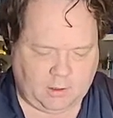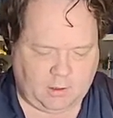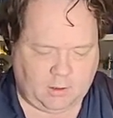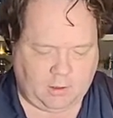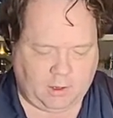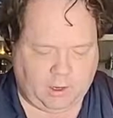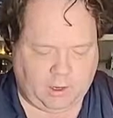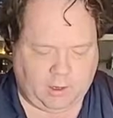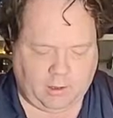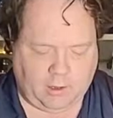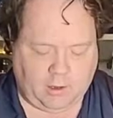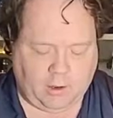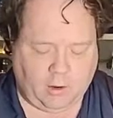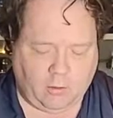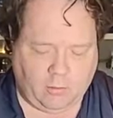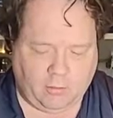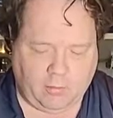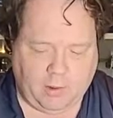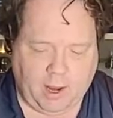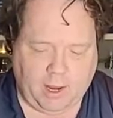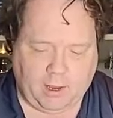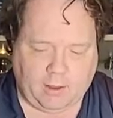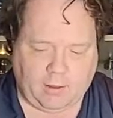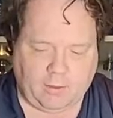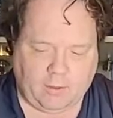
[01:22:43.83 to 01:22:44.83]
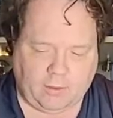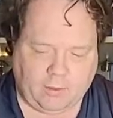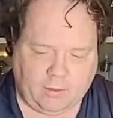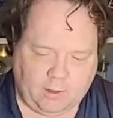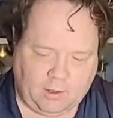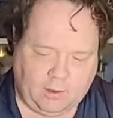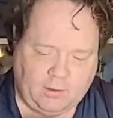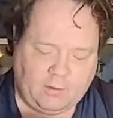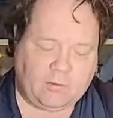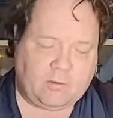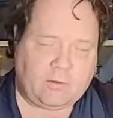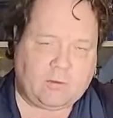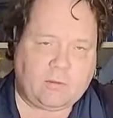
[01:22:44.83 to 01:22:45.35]
And they don't make
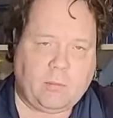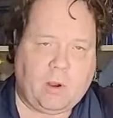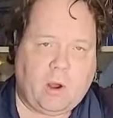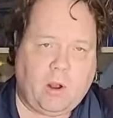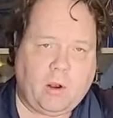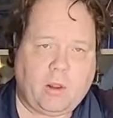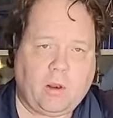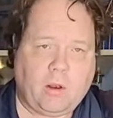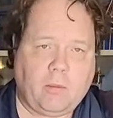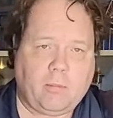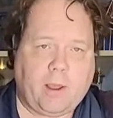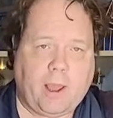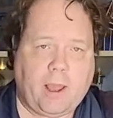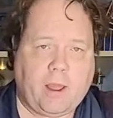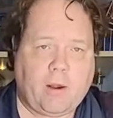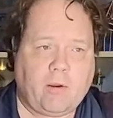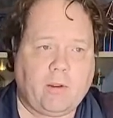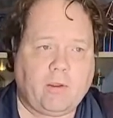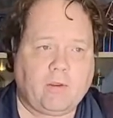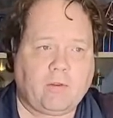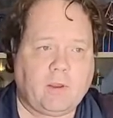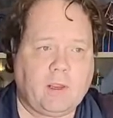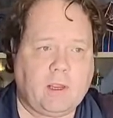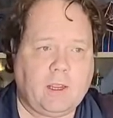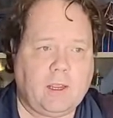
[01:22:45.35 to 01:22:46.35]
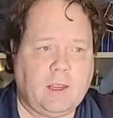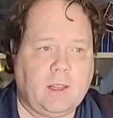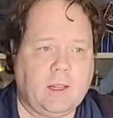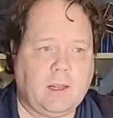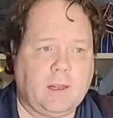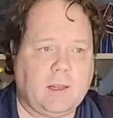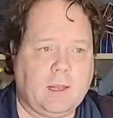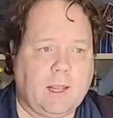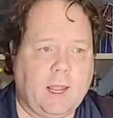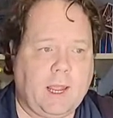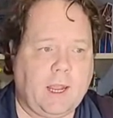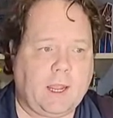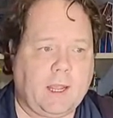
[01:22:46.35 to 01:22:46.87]
these small little batteries
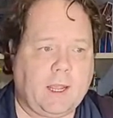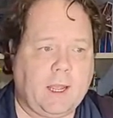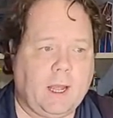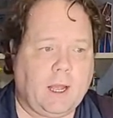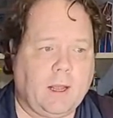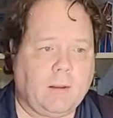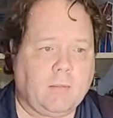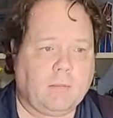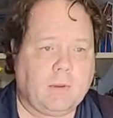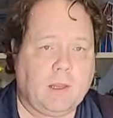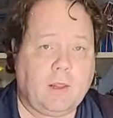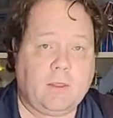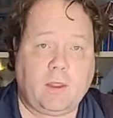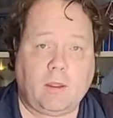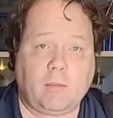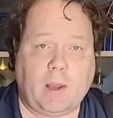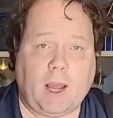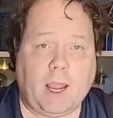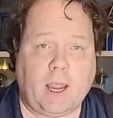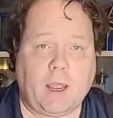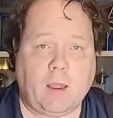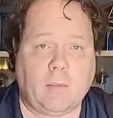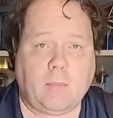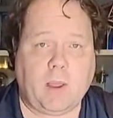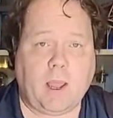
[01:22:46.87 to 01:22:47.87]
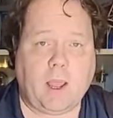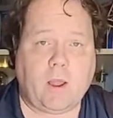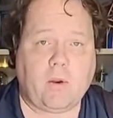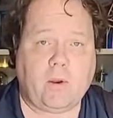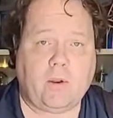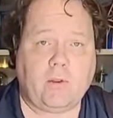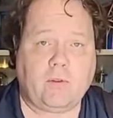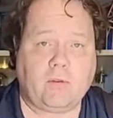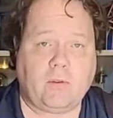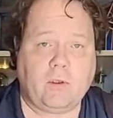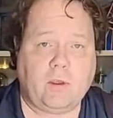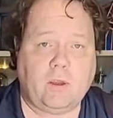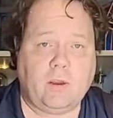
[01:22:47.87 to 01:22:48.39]
like lithium ion
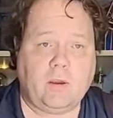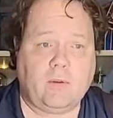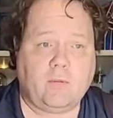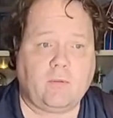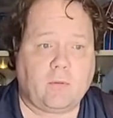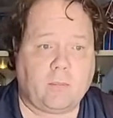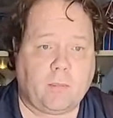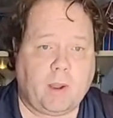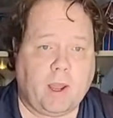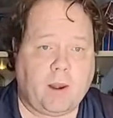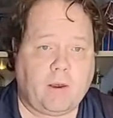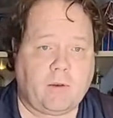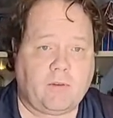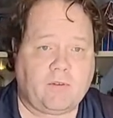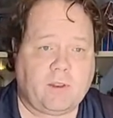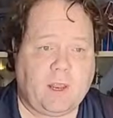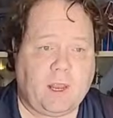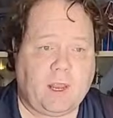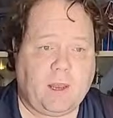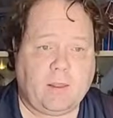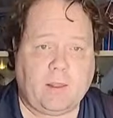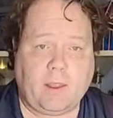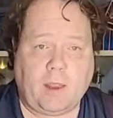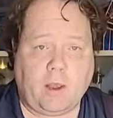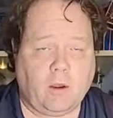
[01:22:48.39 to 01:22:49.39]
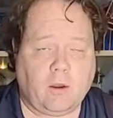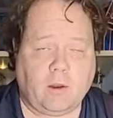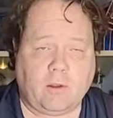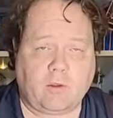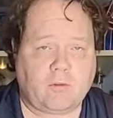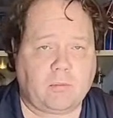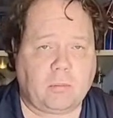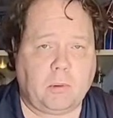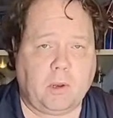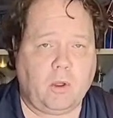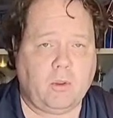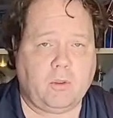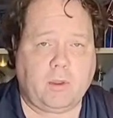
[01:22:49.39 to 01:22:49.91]
batteries. From my understanding, they don't
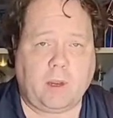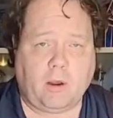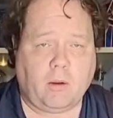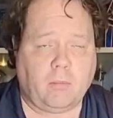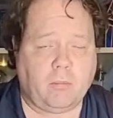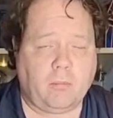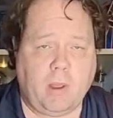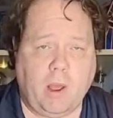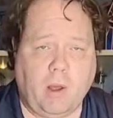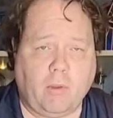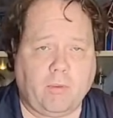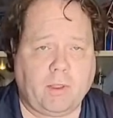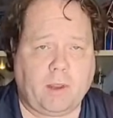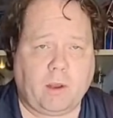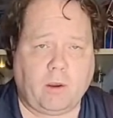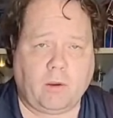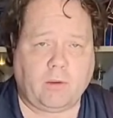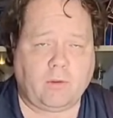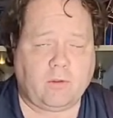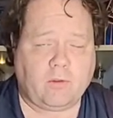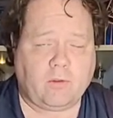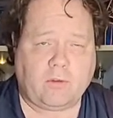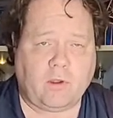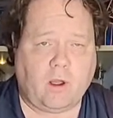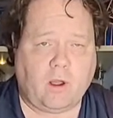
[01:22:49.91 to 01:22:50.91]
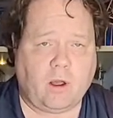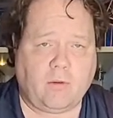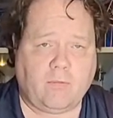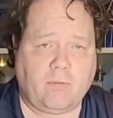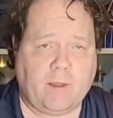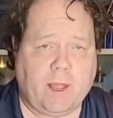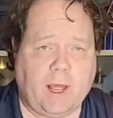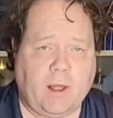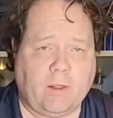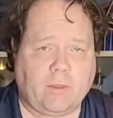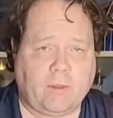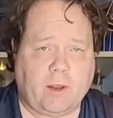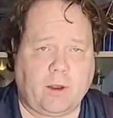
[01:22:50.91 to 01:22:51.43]
explode, they don't melt, they don't dissolve
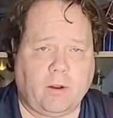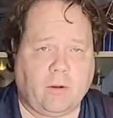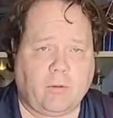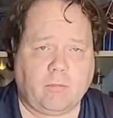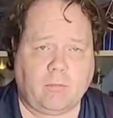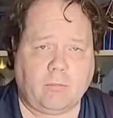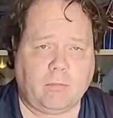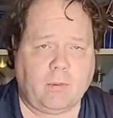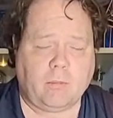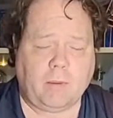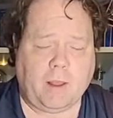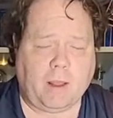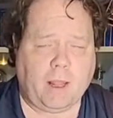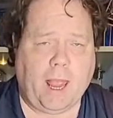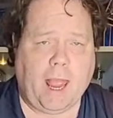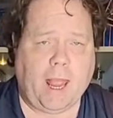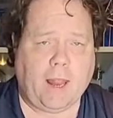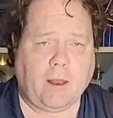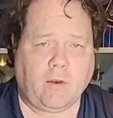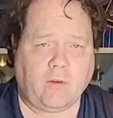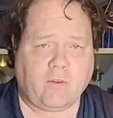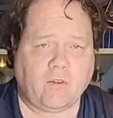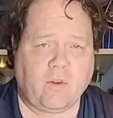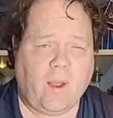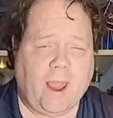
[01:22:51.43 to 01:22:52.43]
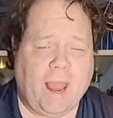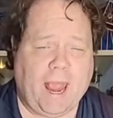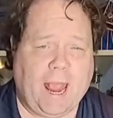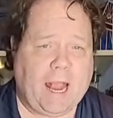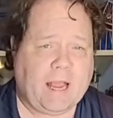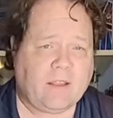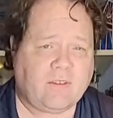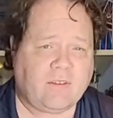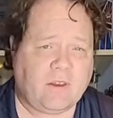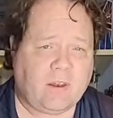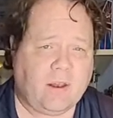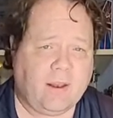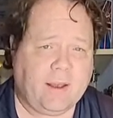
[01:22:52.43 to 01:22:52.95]
out, there's no
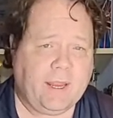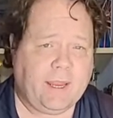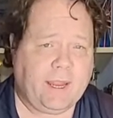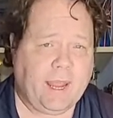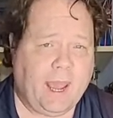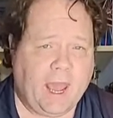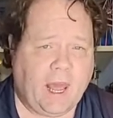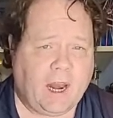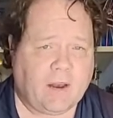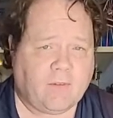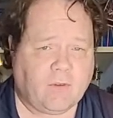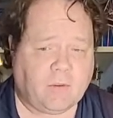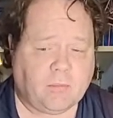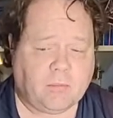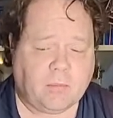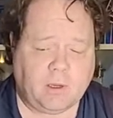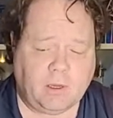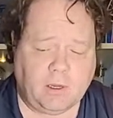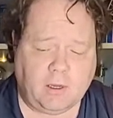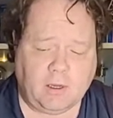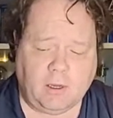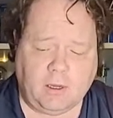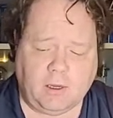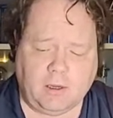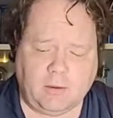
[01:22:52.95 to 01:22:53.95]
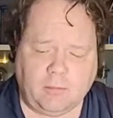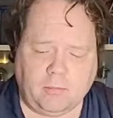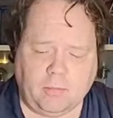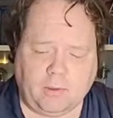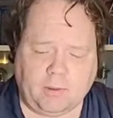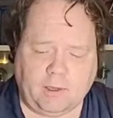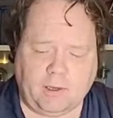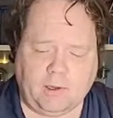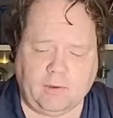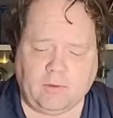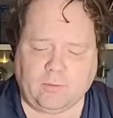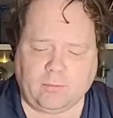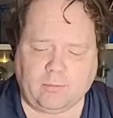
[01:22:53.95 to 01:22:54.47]
acid to leak out of them. But
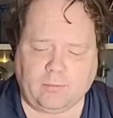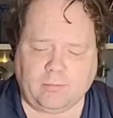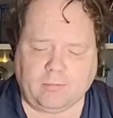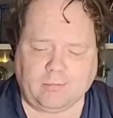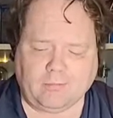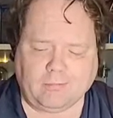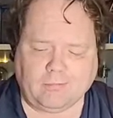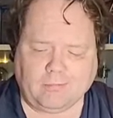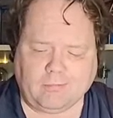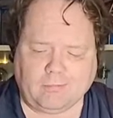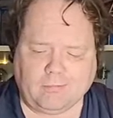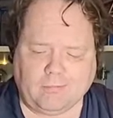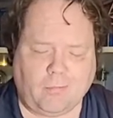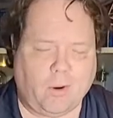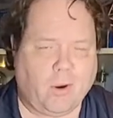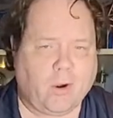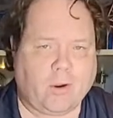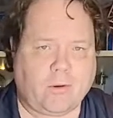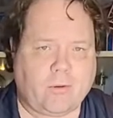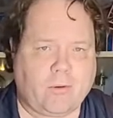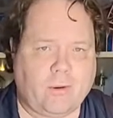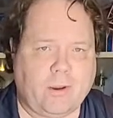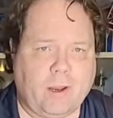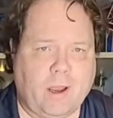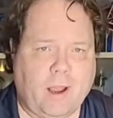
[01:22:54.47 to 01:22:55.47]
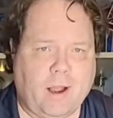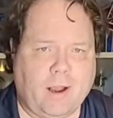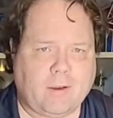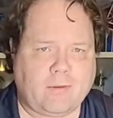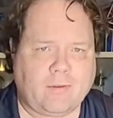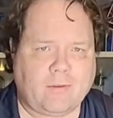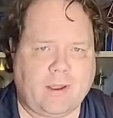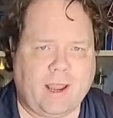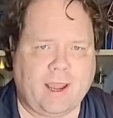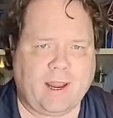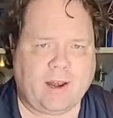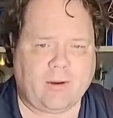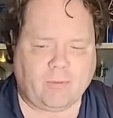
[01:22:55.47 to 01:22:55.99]
these mercury
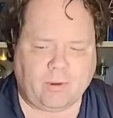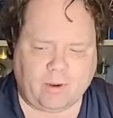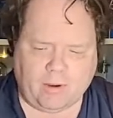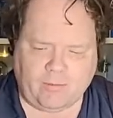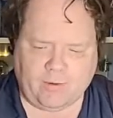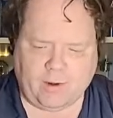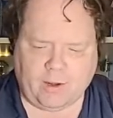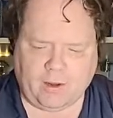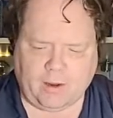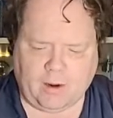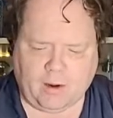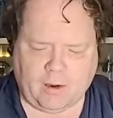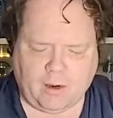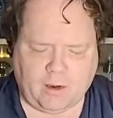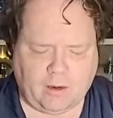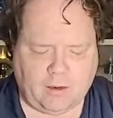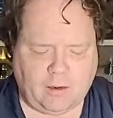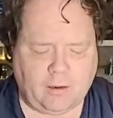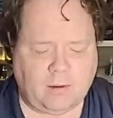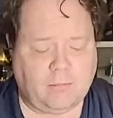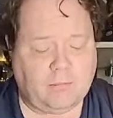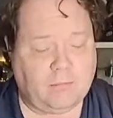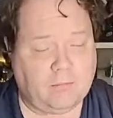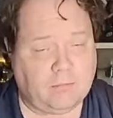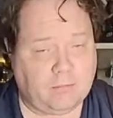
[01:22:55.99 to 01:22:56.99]
oxide or whatever they are,